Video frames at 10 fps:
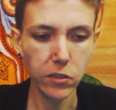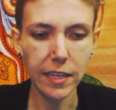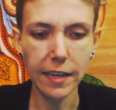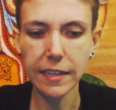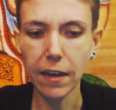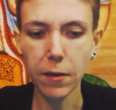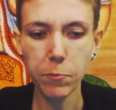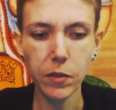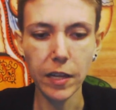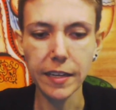setting
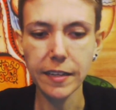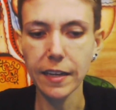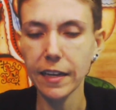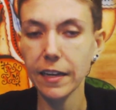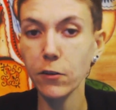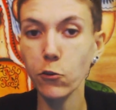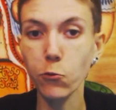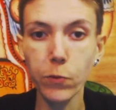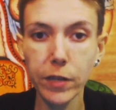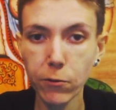up like a
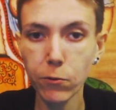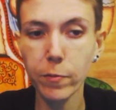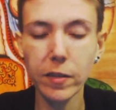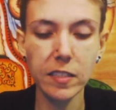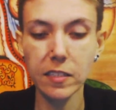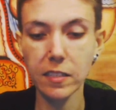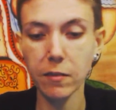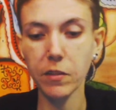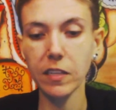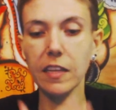career or business,
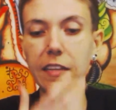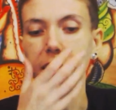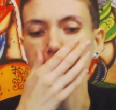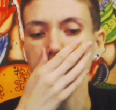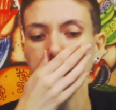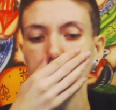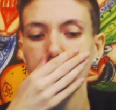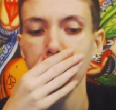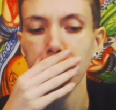something like this.